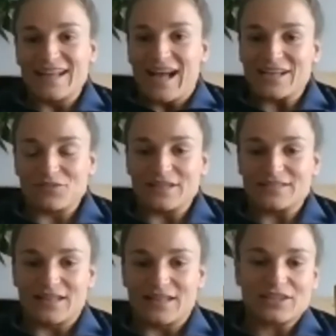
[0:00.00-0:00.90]
I don't need
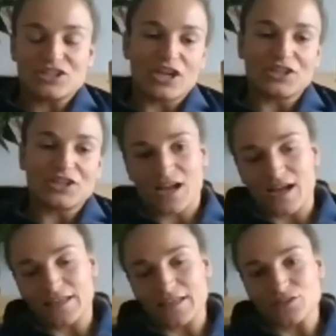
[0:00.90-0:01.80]
to change
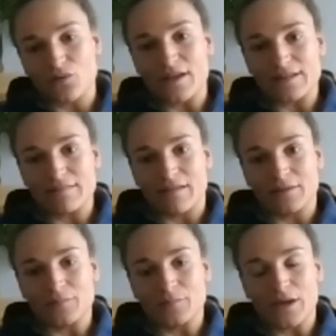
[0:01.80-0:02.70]
size or
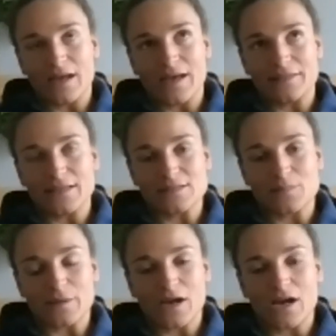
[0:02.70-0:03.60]
anything, but I think it's a
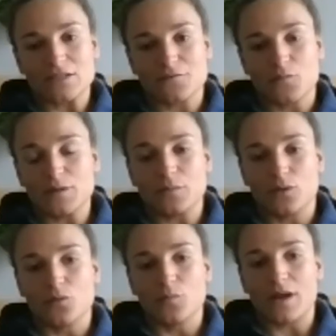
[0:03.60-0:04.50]
bit harder for people
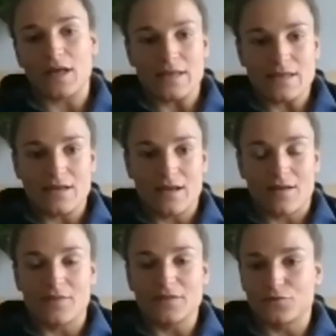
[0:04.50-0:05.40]
who play
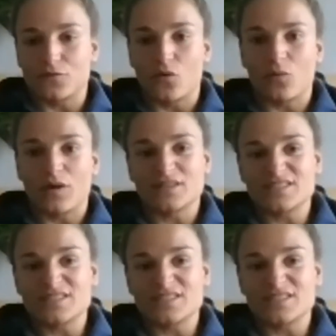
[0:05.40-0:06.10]
in the forwards,